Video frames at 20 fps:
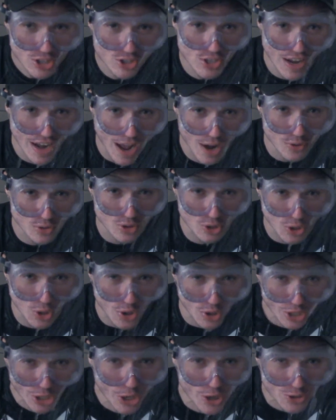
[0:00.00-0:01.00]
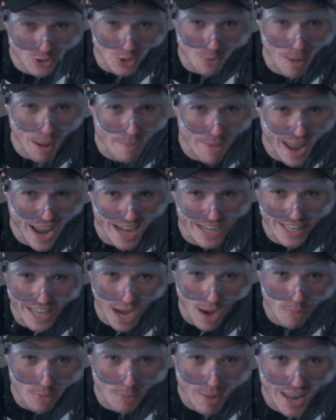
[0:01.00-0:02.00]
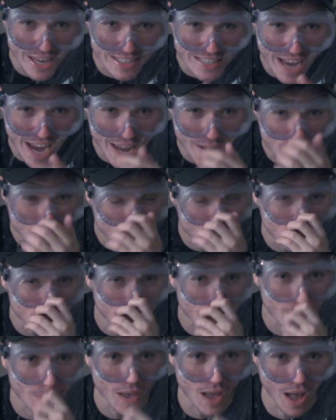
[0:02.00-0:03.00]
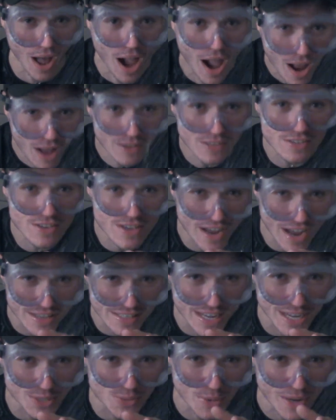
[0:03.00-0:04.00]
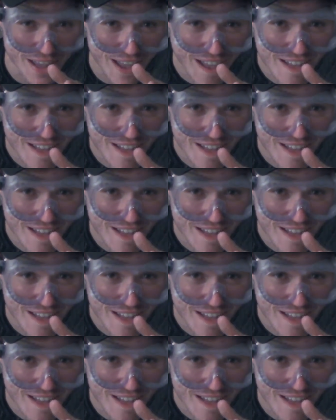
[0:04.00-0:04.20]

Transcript: Shout out to my man, cameraman Dan. See you guys next week.